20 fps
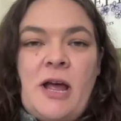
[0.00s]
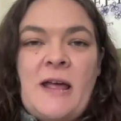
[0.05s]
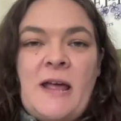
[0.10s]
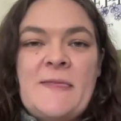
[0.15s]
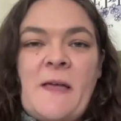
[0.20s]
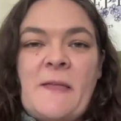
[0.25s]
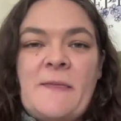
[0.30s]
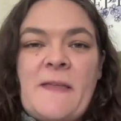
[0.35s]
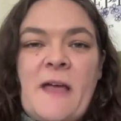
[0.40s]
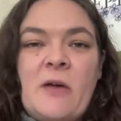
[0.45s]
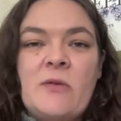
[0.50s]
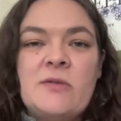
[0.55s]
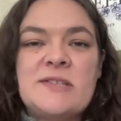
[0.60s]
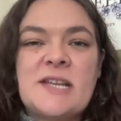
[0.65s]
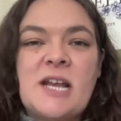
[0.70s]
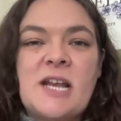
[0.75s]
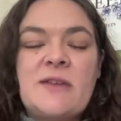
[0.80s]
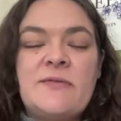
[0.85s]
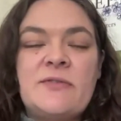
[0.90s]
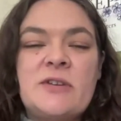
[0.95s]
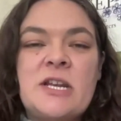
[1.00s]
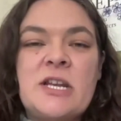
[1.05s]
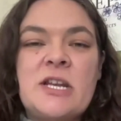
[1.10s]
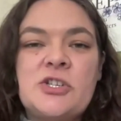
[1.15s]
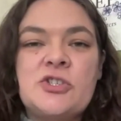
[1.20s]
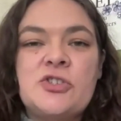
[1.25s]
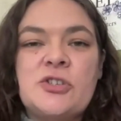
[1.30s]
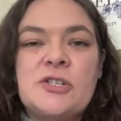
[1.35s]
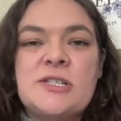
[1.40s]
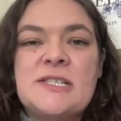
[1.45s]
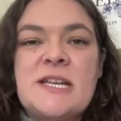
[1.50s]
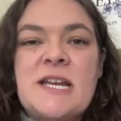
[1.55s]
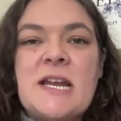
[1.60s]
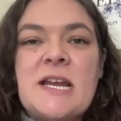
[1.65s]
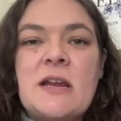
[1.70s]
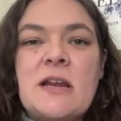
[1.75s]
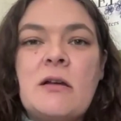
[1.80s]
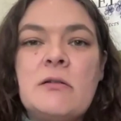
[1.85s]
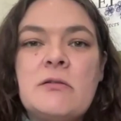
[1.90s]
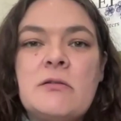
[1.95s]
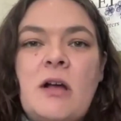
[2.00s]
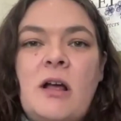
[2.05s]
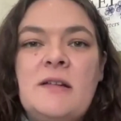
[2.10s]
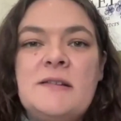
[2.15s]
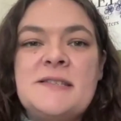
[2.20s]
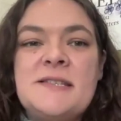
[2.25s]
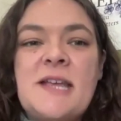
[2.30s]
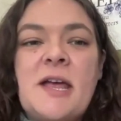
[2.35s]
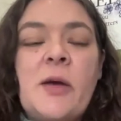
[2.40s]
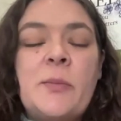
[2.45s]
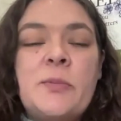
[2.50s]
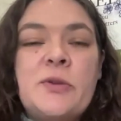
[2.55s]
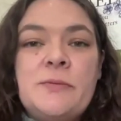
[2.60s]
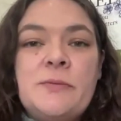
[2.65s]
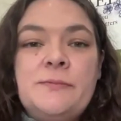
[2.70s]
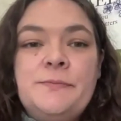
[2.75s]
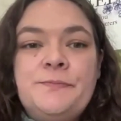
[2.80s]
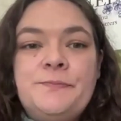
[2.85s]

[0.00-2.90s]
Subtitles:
I thought that was kind of an interesting concept.